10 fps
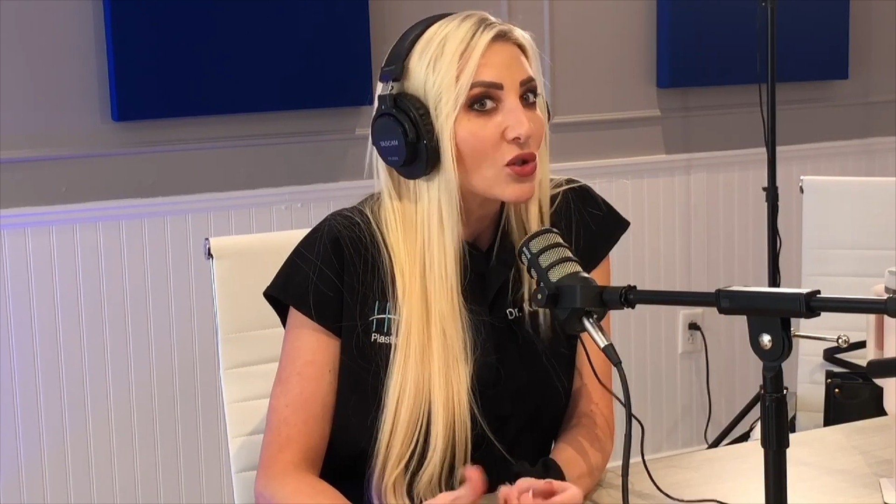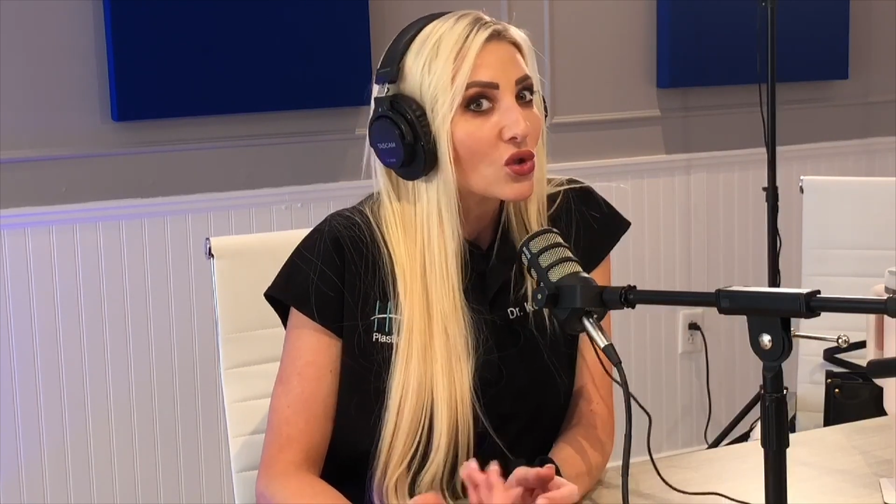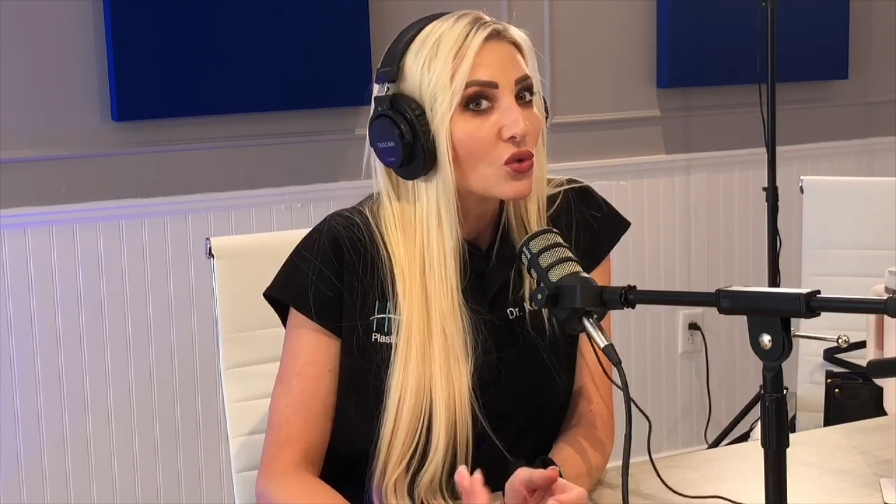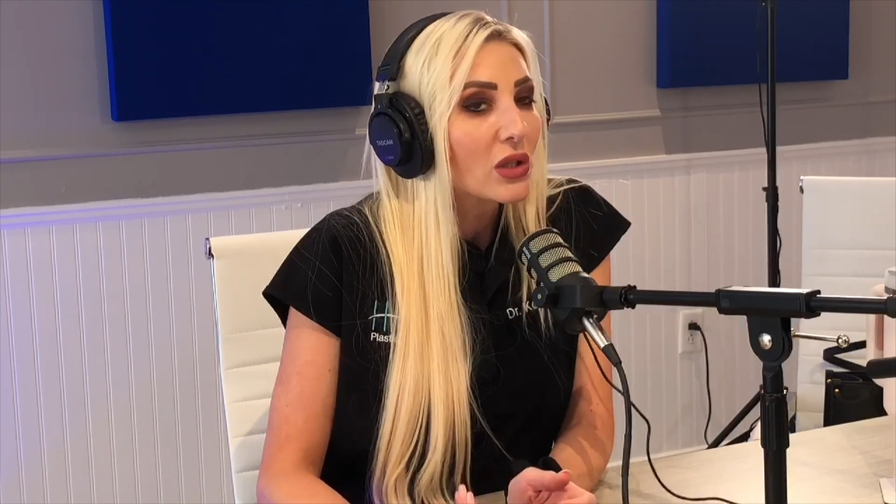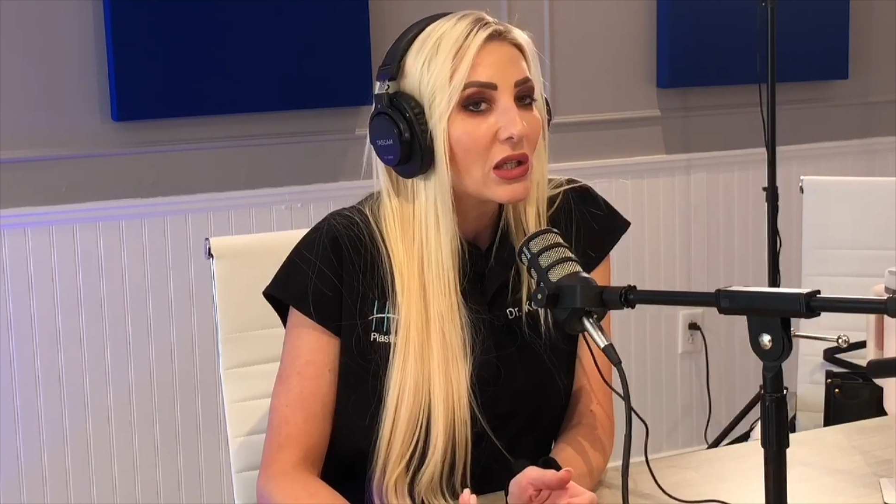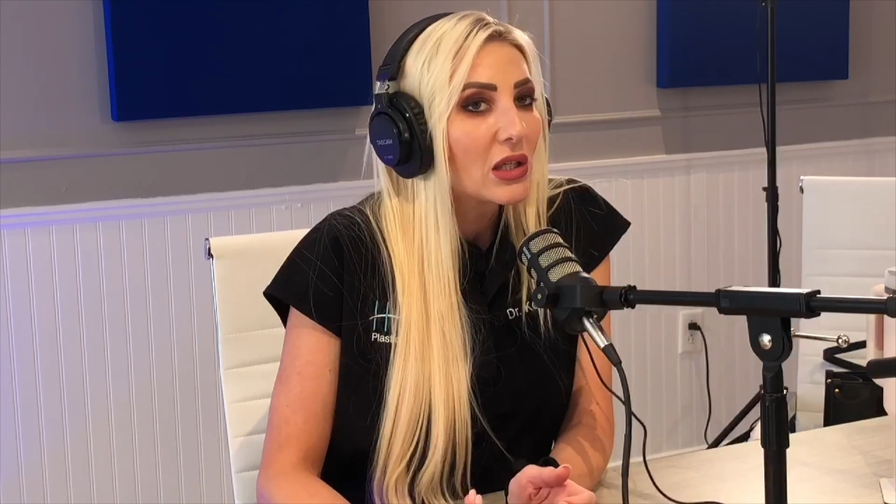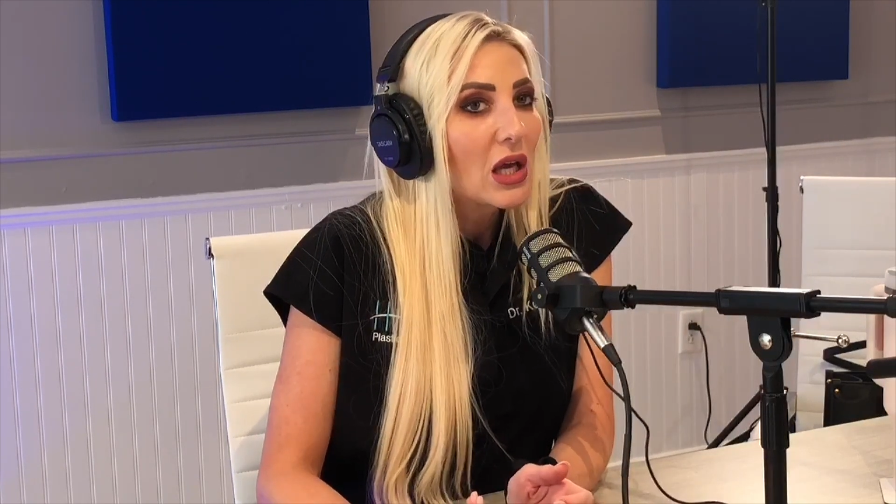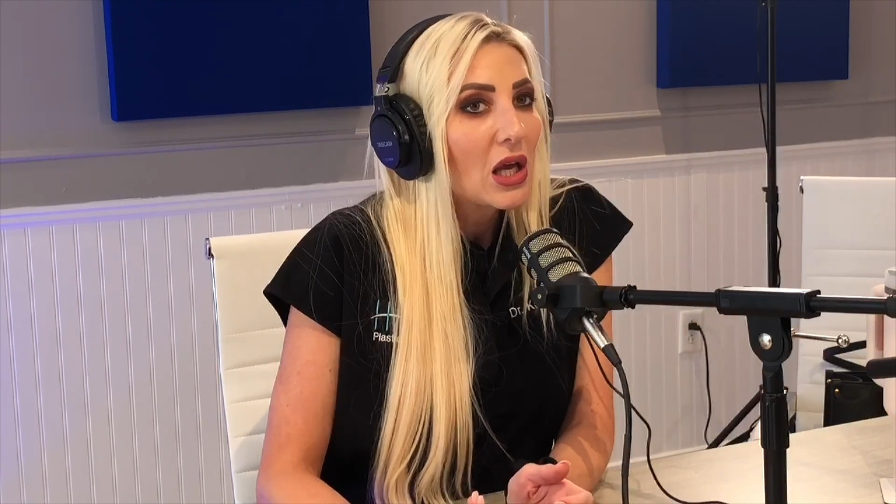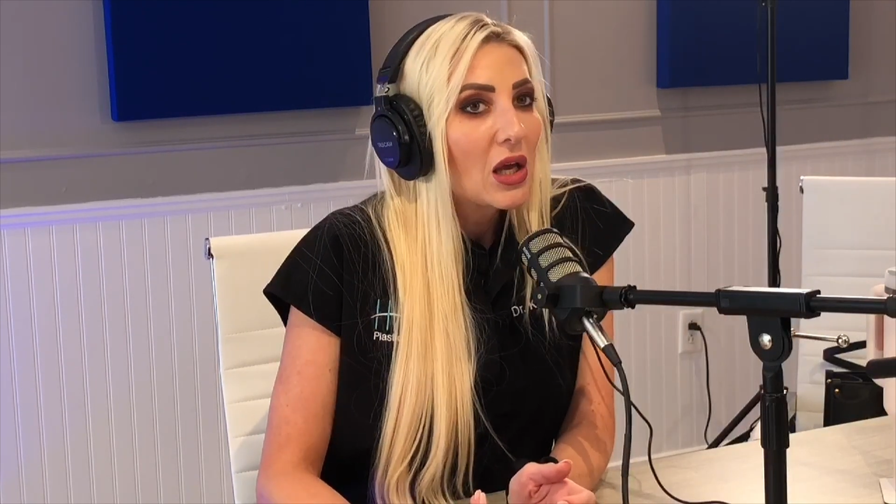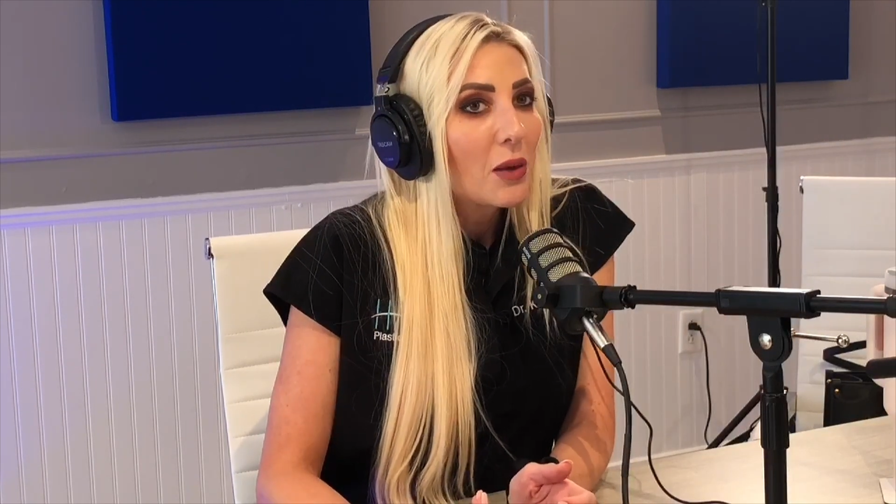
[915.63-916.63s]
So it's really
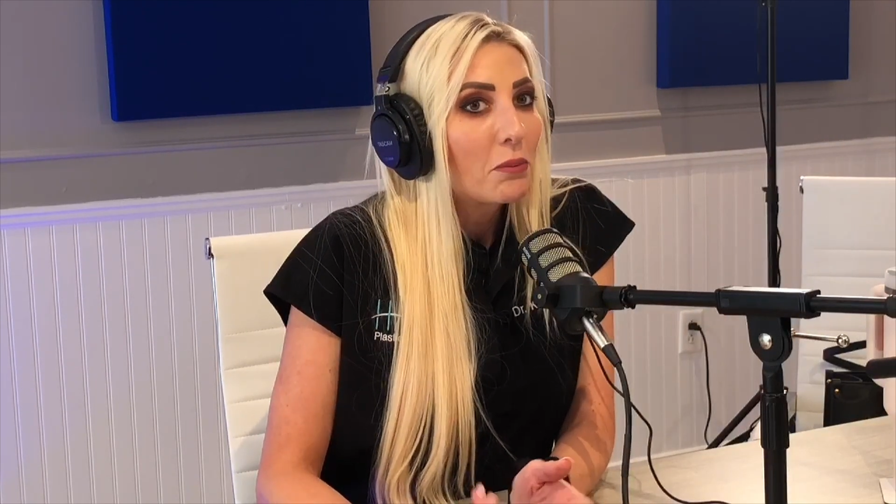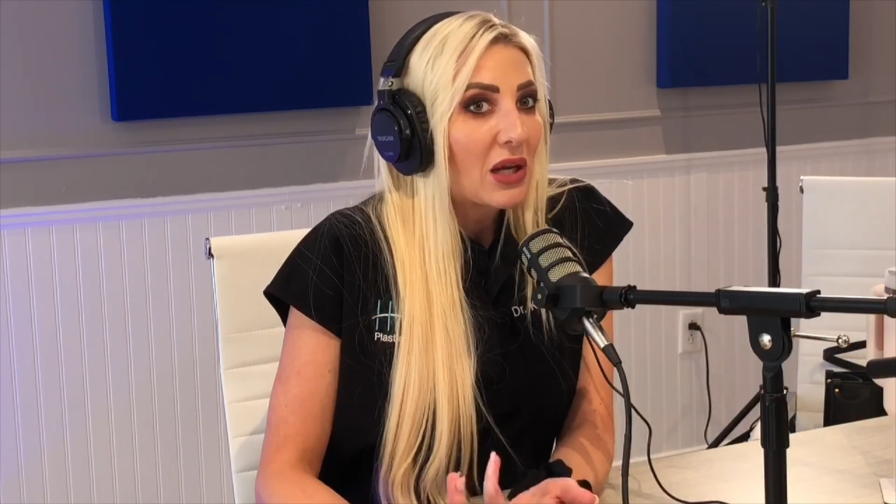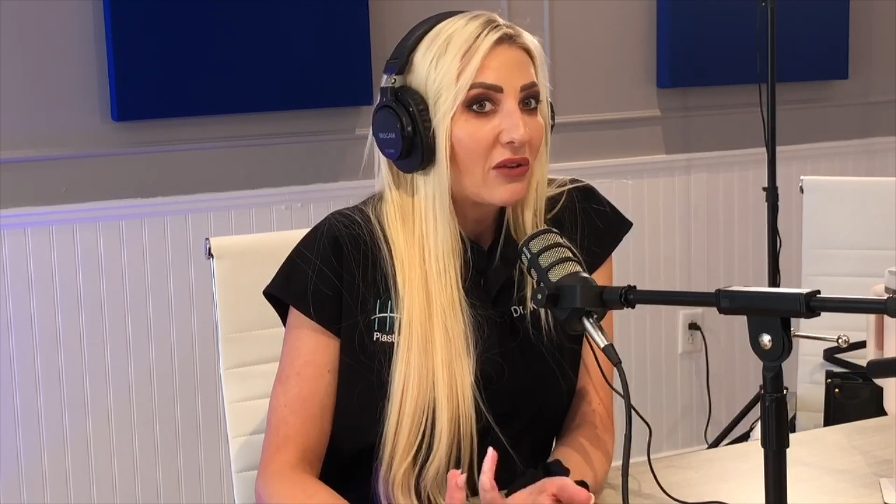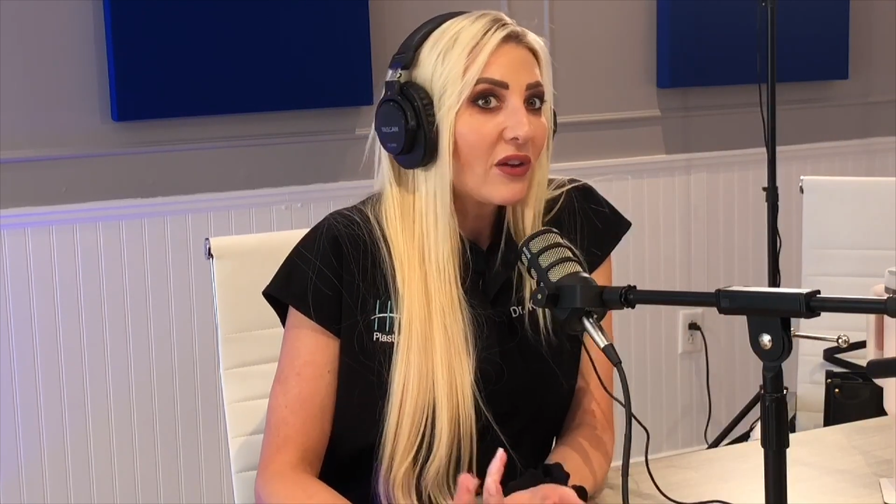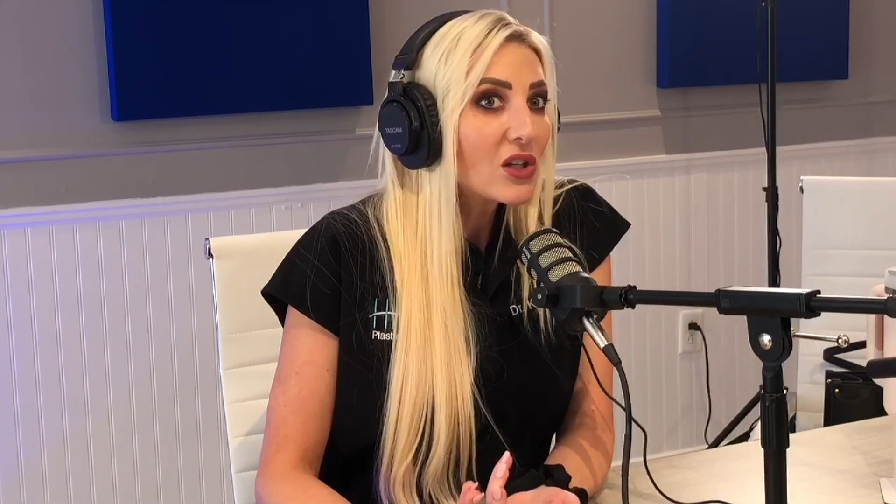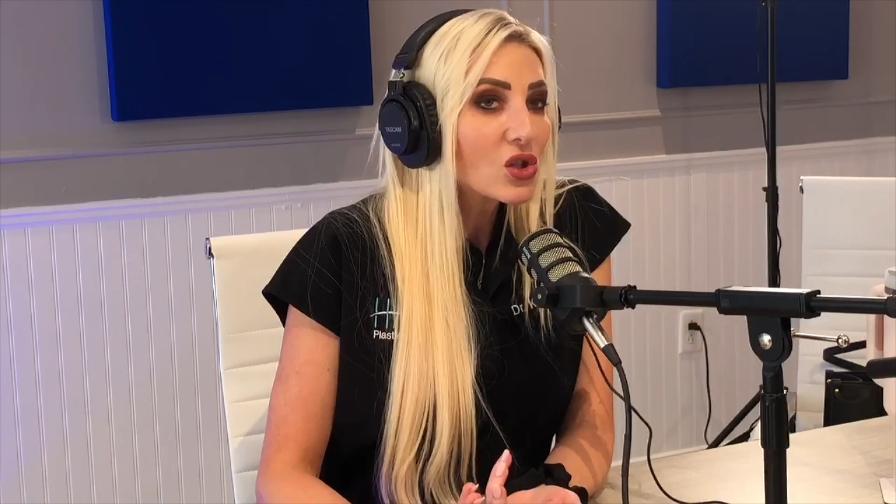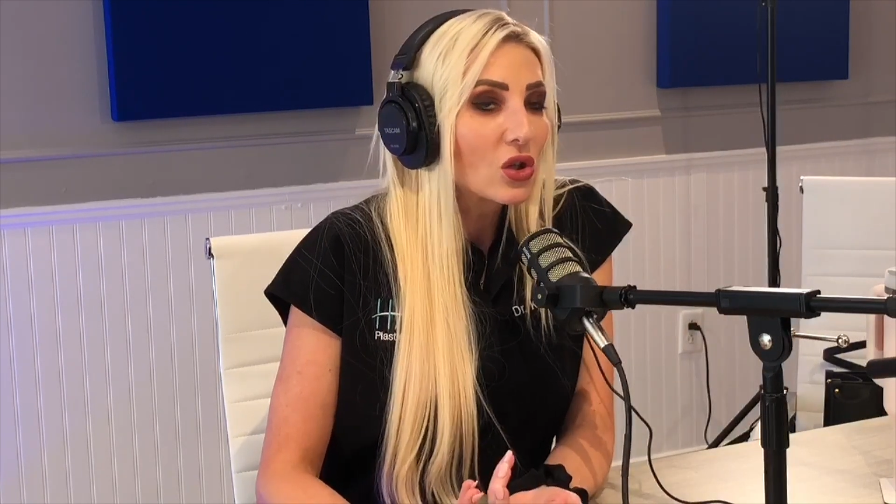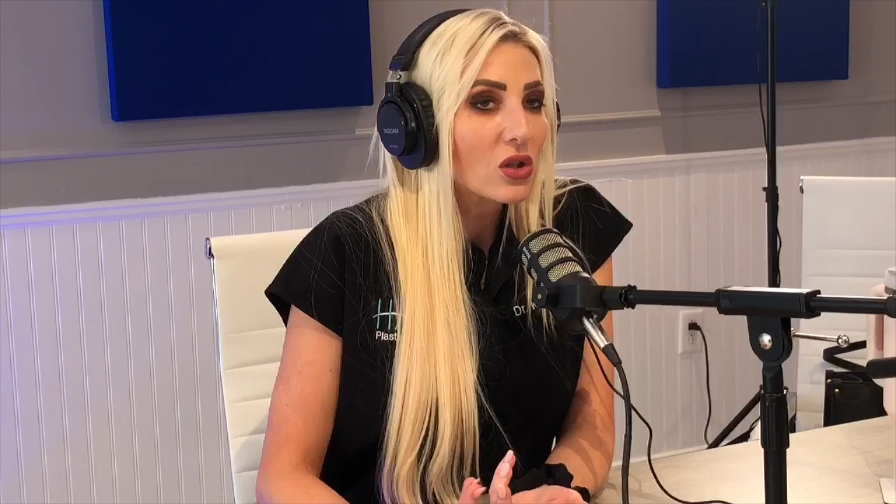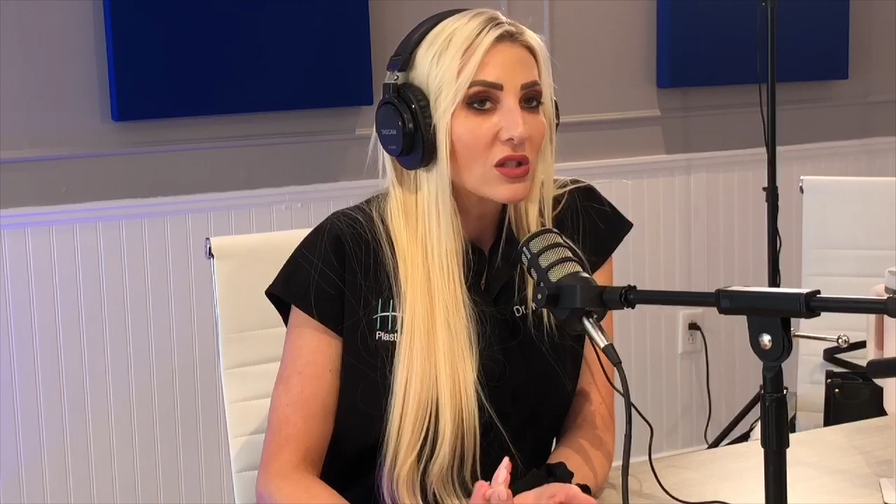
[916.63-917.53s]
beneficial